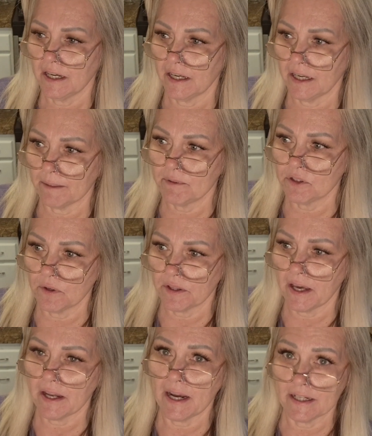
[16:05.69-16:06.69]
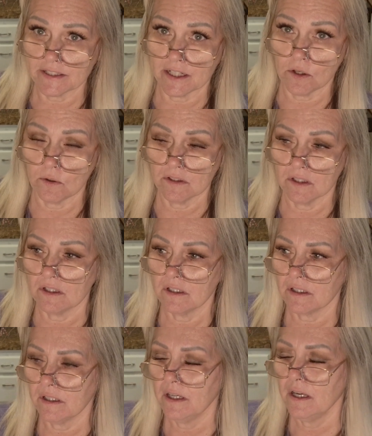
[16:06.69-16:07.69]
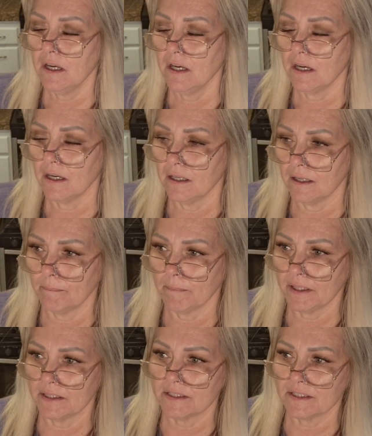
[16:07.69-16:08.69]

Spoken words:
and I'm doing that as I go along. I'm